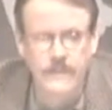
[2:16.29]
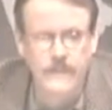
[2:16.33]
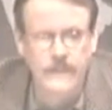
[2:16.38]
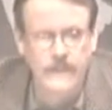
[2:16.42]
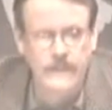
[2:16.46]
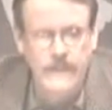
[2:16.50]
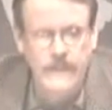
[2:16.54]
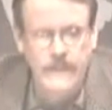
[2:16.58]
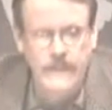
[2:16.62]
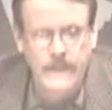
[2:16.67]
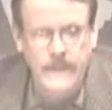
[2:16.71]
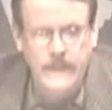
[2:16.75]

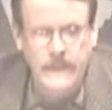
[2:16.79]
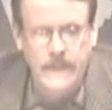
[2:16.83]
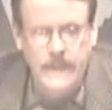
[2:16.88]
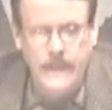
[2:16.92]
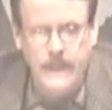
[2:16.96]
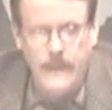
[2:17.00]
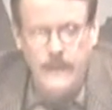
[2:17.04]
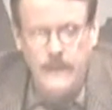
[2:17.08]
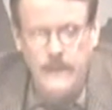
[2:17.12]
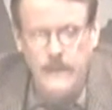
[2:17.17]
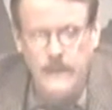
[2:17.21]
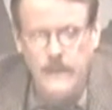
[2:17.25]
And
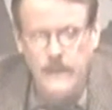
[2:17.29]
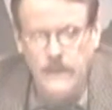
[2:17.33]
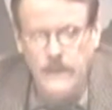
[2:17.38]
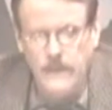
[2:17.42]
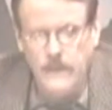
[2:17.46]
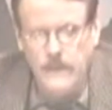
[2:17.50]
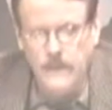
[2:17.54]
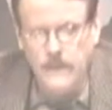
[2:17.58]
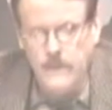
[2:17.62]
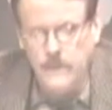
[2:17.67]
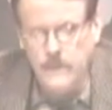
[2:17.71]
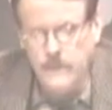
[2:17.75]
he was
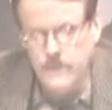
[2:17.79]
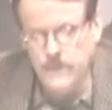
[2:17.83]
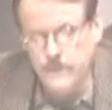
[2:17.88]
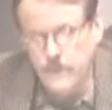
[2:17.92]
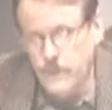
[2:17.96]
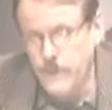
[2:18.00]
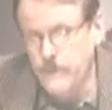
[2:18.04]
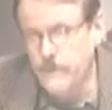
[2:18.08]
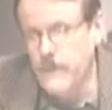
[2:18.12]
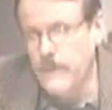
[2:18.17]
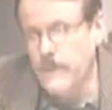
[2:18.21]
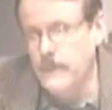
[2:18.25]
pre med
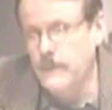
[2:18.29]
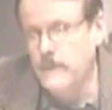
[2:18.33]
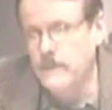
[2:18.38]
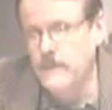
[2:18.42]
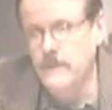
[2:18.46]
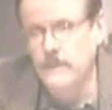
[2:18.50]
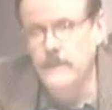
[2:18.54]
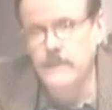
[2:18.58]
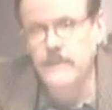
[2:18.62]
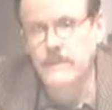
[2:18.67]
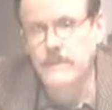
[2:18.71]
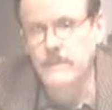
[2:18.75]
and
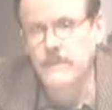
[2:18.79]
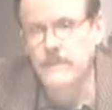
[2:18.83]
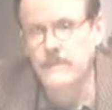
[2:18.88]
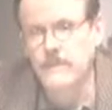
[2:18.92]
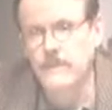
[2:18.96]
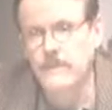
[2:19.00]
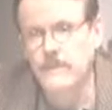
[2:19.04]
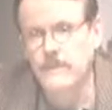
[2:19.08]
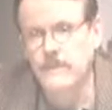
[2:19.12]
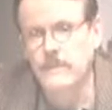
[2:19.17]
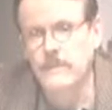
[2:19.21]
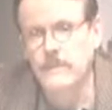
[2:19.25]
has
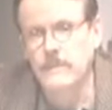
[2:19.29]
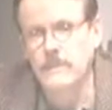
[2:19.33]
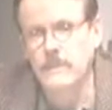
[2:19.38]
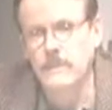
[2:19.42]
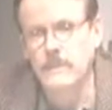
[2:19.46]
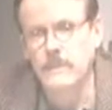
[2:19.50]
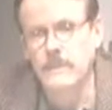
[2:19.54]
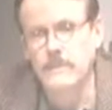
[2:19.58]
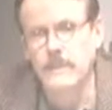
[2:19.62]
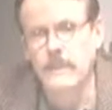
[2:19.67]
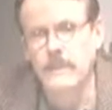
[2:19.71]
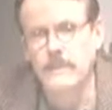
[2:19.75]
done an
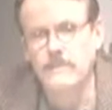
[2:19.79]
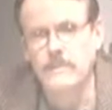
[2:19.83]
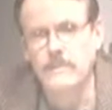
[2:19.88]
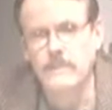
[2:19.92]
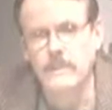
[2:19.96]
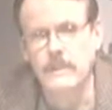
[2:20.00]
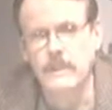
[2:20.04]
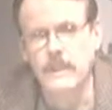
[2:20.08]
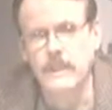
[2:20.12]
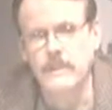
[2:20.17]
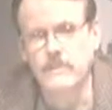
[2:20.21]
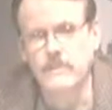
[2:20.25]
excellent, excellent
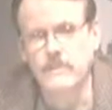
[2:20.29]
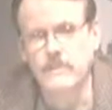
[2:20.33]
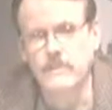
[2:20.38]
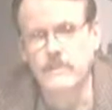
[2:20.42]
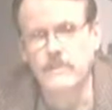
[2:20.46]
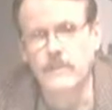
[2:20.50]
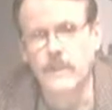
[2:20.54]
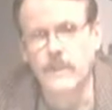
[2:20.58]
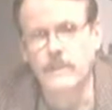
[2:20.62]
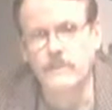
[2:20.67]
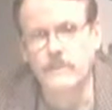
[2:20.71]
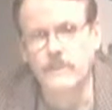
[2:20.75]
job in
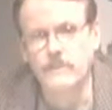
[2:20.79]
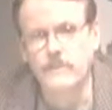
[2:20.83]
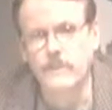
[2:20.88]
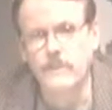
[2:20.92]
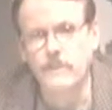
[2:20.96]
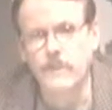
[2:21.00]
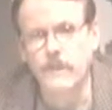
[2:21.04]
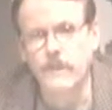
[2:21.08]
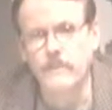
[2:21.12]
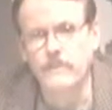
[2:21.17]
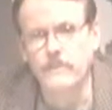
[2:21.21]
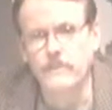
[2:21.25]
preparing for
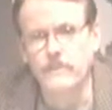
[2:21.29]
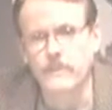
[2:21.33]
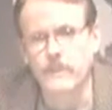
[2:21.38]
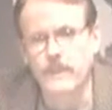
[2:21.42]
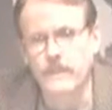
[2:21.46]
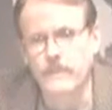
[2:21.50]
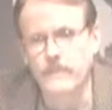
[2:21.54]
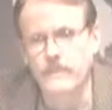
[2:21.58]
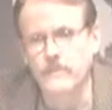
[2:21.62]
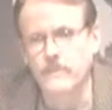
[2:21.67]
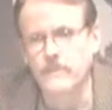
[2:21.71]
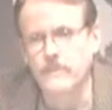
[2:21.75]
medical
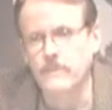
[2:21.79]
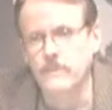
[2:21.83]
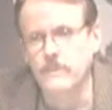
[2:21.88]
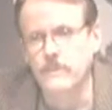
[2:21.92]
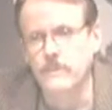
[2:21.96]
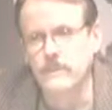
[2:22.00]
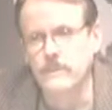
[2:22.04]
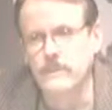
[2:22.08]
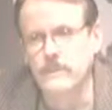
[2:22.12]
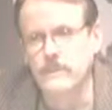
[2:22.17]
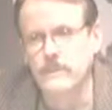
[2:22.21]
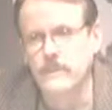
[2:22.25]
school. And
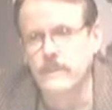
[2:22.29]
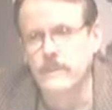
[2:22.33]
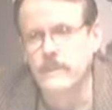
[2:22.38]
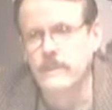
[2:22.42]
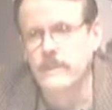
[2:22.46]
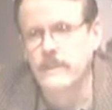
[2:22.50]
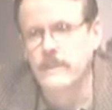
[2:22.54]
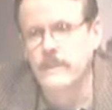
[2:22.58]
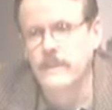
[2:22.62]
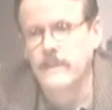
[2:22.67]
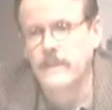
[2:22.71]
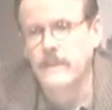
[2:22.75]

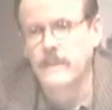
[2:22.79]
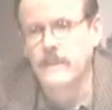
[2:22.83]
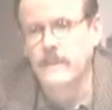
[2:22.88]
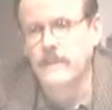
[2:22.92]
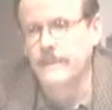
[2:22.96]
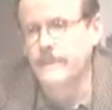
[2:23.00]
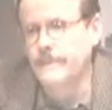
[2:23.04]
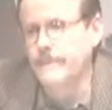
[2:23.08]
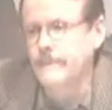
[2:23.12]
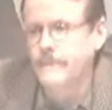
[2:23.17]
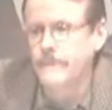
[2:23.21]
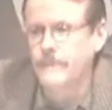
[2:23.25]
um,
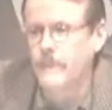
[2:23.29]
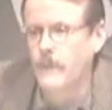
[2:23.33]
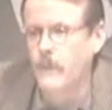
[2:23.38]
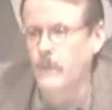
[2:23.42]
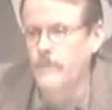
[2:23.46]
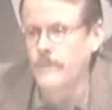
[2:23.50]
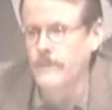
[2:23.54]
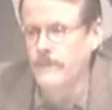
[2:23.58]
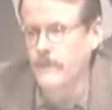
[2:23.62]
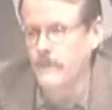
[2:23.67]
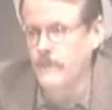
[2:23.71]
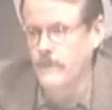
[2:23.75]
hope I don't
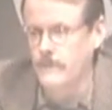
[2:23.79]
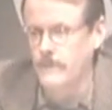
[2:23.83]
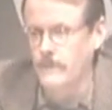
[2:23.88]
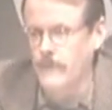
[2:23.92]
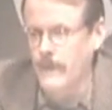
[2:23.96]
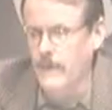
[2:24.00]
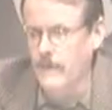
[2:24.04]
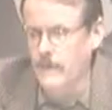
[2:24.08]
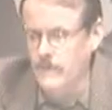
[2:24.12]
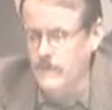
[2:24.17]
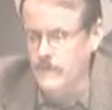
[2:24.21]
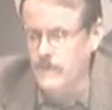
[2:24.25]
embarrass you,
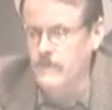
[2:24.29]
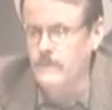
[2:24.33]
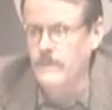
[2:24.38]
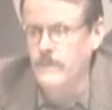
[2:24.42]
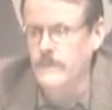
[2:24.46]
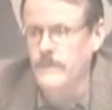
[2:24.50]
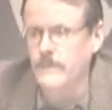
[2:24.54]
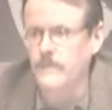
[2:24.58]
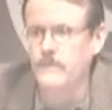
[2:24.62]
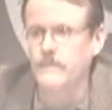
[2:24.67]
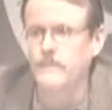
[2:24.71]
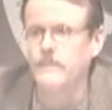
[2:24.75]
but he's been
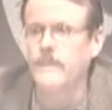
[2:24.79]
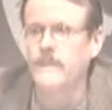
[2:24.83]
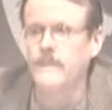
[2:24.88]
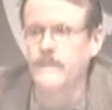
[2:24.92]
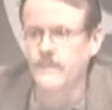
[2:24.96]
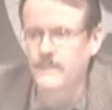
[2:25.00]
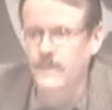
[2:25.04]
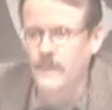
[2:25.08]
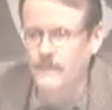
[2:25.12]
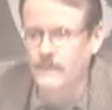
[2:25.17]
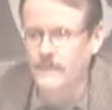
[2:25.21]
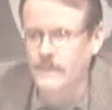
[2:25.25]
accepted
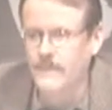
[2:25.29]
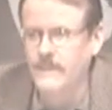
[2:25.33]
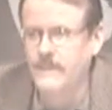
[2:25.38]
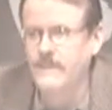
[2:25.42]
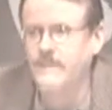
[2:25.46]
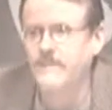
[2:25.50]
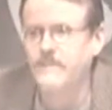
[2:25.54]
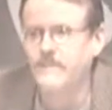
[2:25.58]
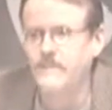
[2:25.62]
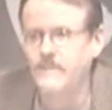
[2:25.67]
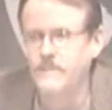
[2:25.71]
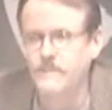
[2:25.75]
into some
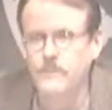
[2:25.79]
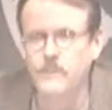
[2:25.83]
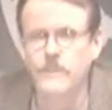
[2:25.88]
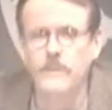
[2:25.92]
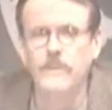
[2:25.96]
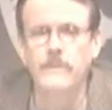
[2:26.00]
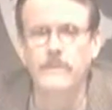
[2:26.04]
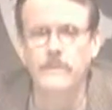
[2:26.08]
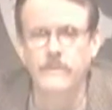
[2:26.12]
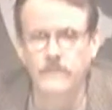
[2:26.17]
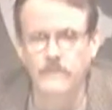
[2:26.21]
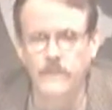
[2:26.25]
really
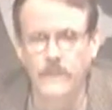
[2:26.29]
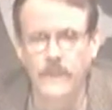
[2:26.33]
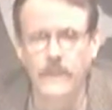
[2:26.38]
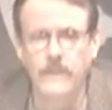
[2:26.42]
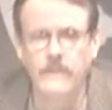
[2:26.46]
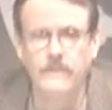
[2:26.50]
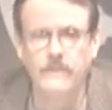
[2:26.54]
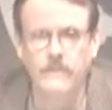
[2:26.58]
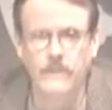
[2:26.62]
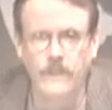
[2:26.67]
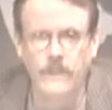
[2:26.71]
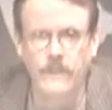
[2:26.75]
fine, fine
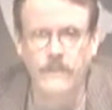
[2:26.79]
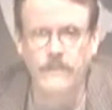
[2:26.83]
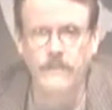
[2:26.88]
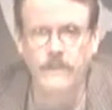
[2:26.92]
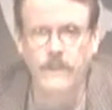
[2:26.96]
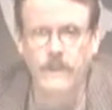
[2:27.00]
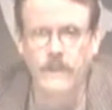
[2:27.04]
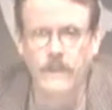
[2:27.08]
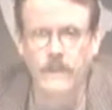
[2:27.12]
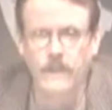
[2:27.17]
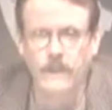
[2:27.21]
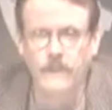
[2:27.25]
gra- uh,
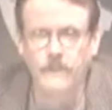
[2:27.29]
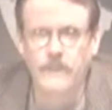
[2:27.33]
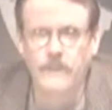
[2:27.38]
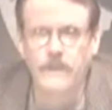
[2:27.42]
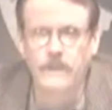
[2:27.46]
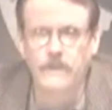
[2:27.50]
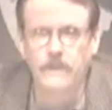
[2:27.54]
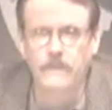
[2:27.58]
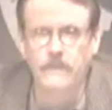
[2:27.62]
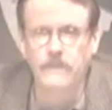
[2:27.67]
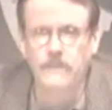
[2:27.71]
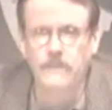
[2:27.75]
medical schools.